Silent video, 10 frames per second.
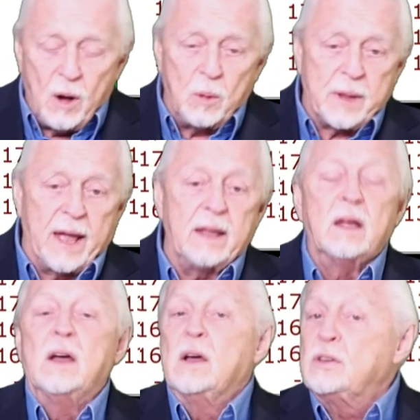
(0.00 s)
Okay.
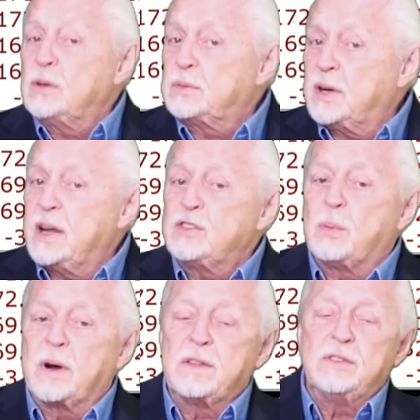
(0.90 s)
So today's
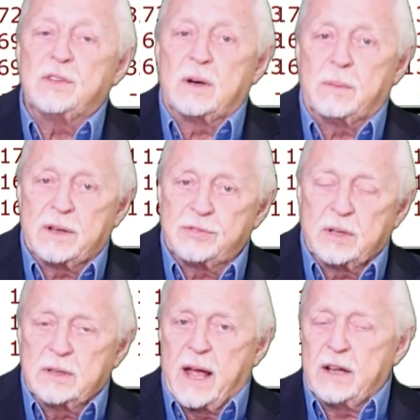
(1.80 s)
one of these
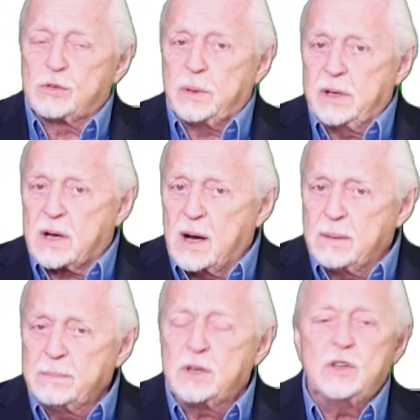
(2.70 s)
interesting days where you
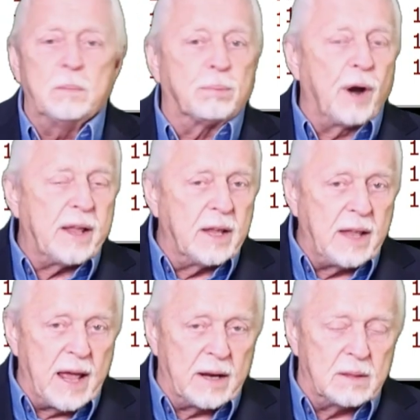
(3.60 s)
come, you break
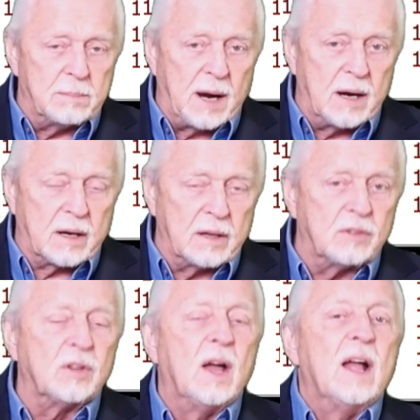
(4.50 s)
again in the
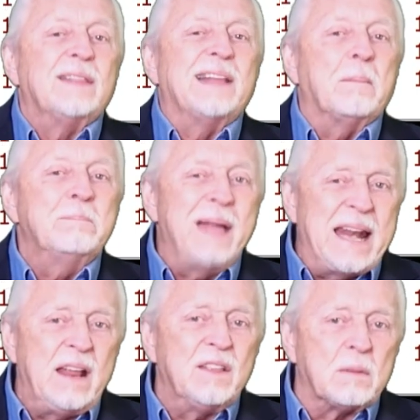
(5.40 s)
markets. Now,
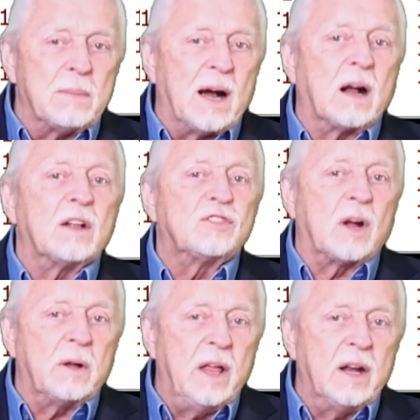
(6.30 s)
many of the markets
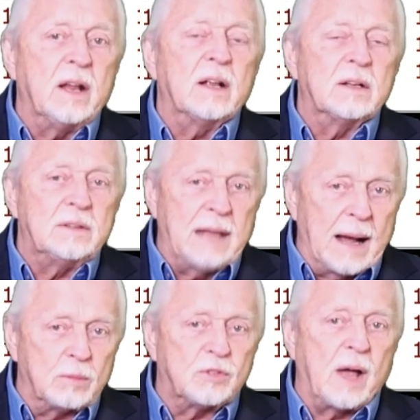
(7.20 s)
are hitting
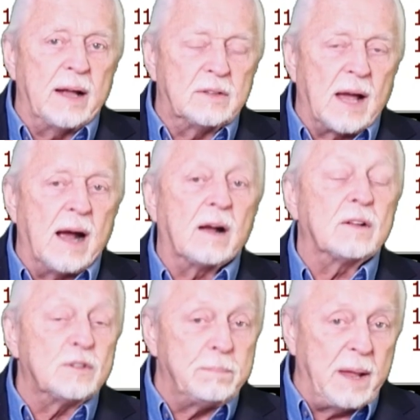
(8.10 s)
downside
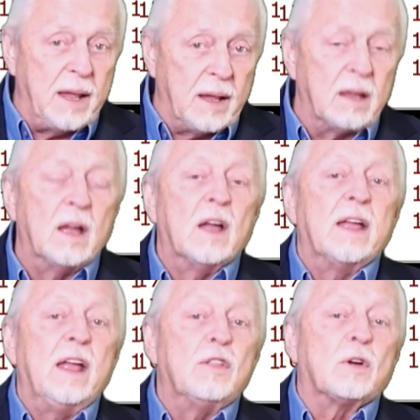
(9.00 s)
targets being
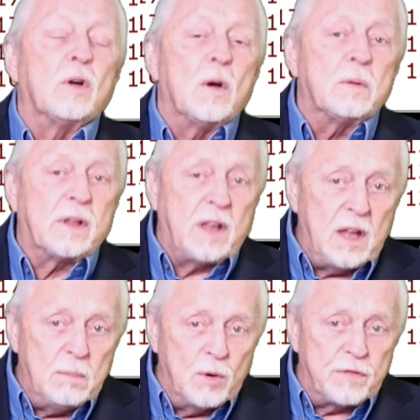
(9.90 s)
either
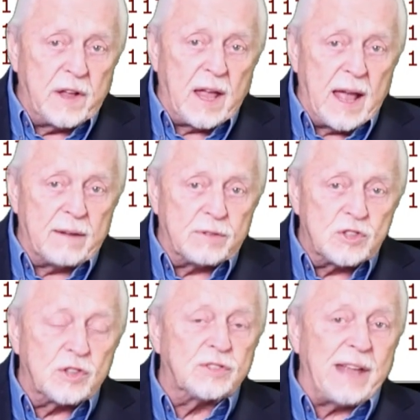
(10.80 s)
key moving
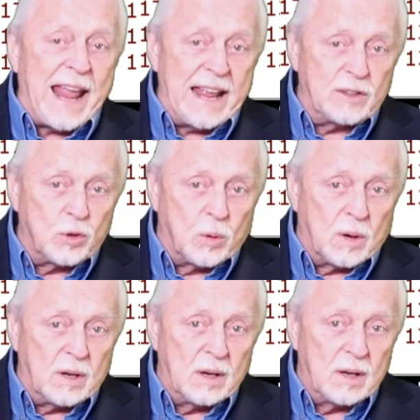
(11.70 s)
averages and
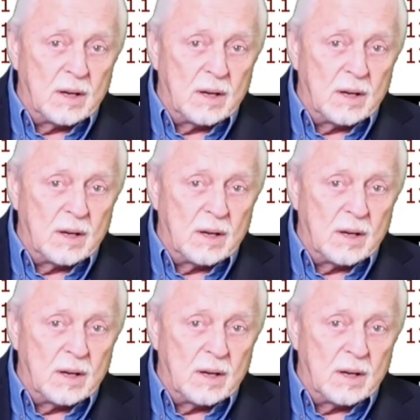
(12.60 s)
or,